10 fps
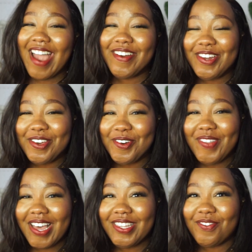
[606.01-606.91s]
I really hope
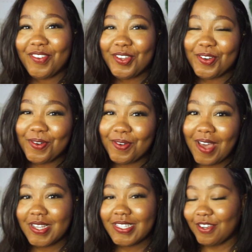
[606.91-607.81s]
that the video
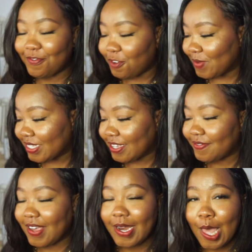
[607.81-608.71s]
was
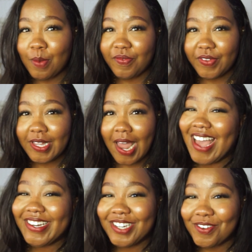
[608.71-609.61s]
informative and helpful,
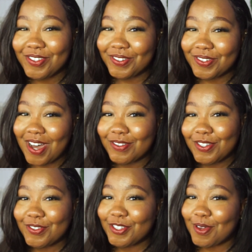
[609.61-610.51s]
and now you know how
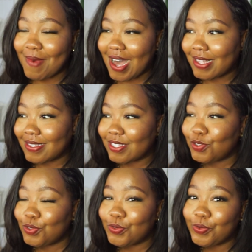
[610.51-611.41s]
to use your miles
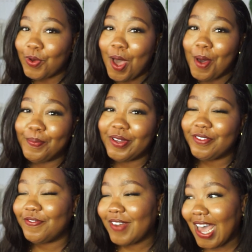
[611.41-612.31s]
to
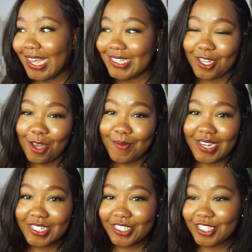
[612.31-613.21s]
book flights,
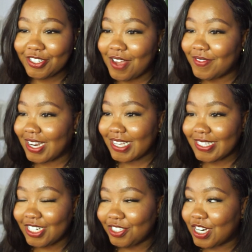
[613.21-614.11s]
accommodation, travel,
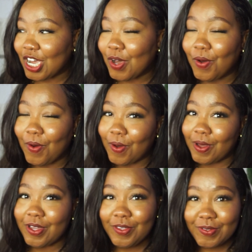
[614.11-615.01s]
etc.,
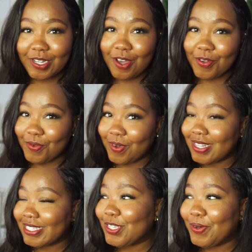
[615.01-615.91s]
or use it how you
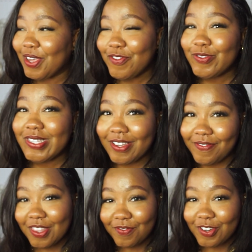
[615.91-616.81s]
want. So if you did
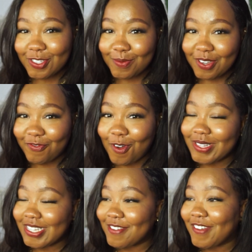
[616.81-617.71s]
find the video to be
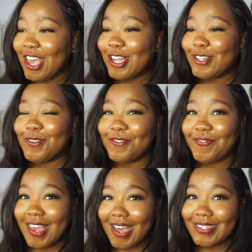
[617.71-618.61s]
informative, don't
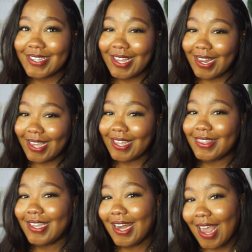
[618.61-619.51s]
forget to click
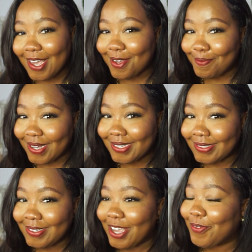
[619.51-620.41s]
the like
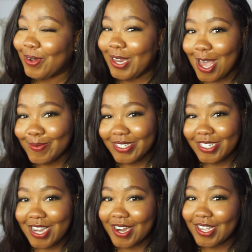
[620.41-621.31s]
button. It really helps the
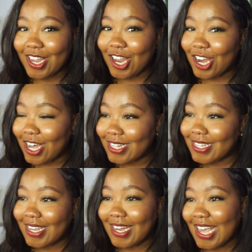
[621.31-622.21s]
channel a lot.
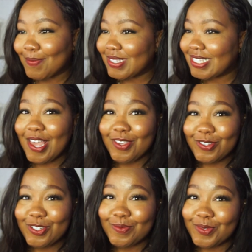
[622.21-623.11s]
It lets
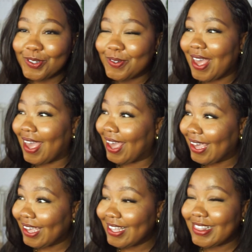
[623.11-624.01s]
YouTube know,
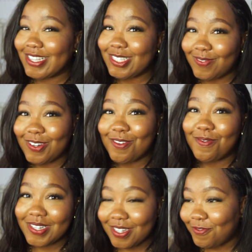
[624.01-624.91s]
hey, this video
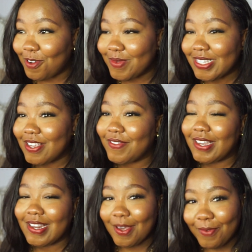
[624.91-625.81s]
was informative.
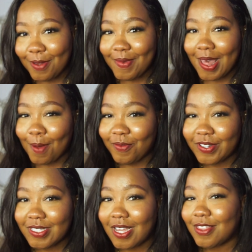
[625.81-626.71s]
It will be
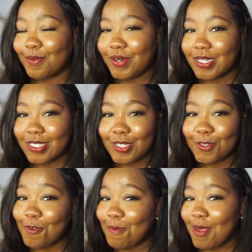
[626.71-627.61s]
helpful to other
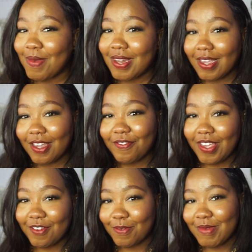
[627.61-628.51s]
persons who may be looking for
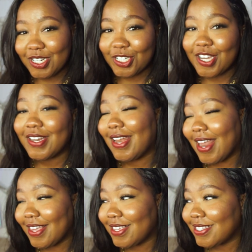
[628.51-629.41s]
information
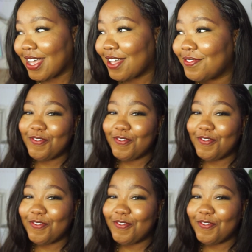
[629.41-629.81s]
like yourself.